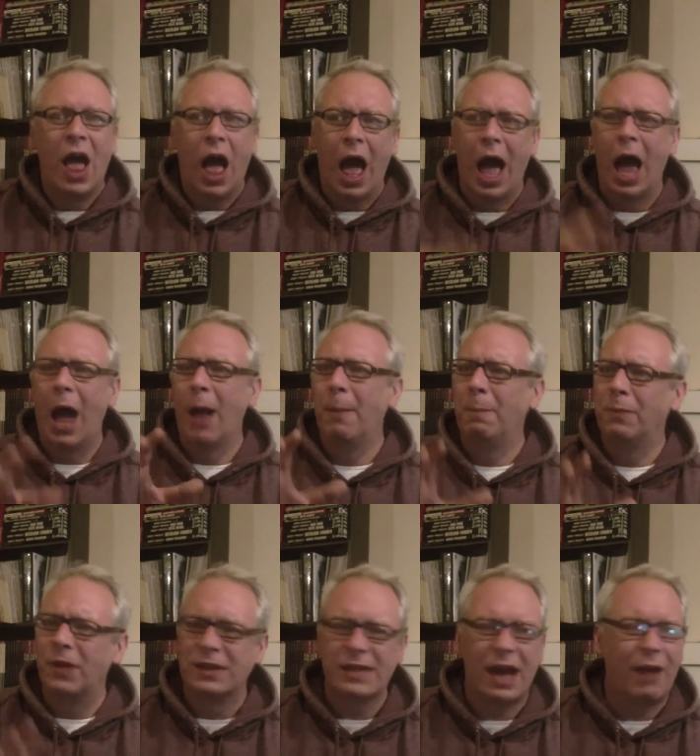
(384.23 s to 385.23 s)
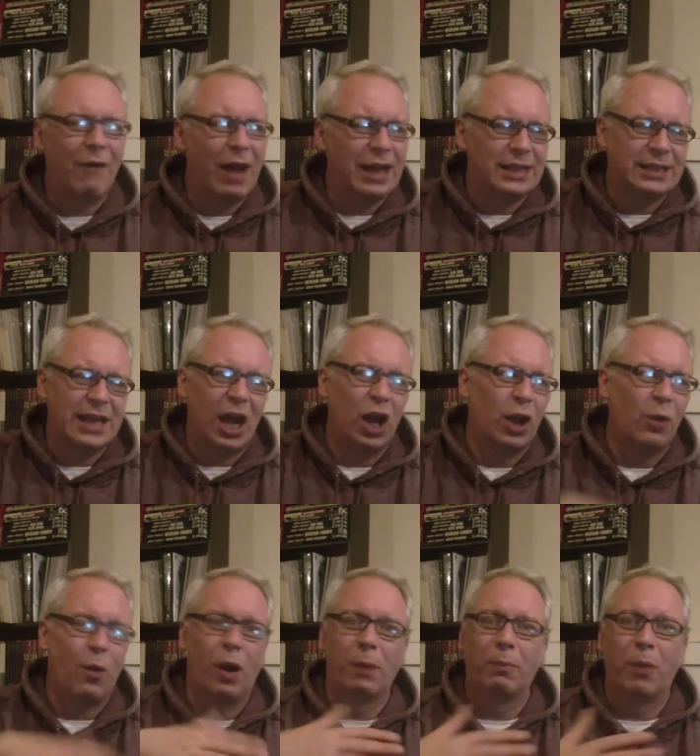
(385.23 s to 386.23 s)
Um, the director,
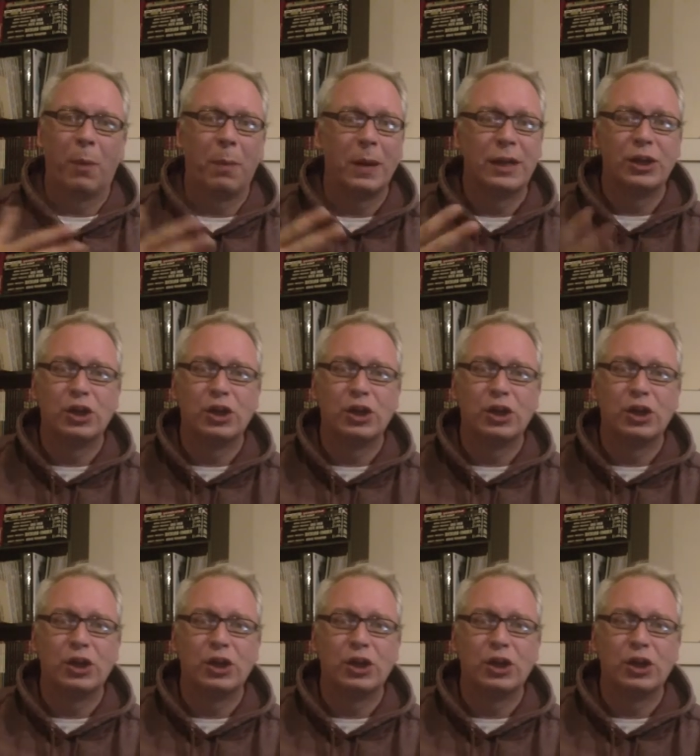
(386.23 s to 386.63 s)
who I probably